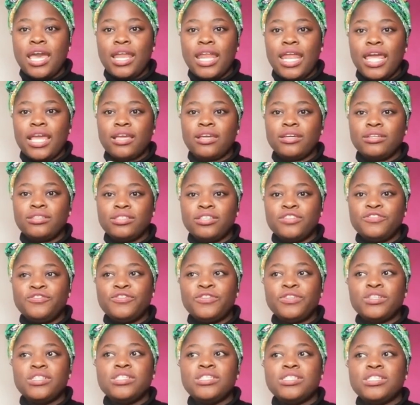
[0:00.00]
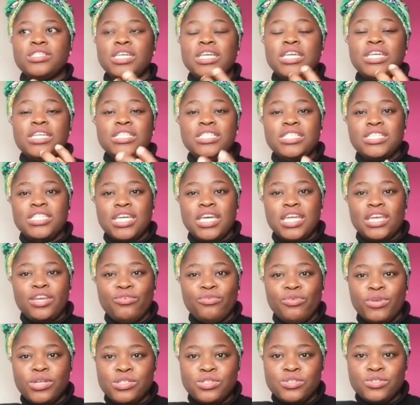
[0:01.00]
like different
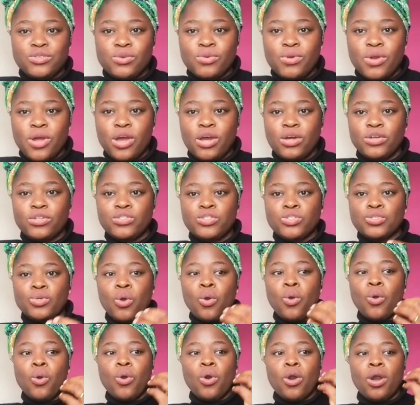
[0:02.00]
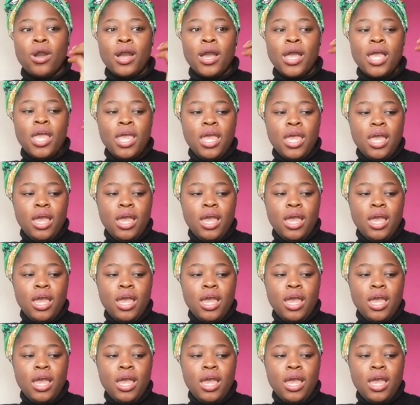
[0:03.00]
Indian restaurants or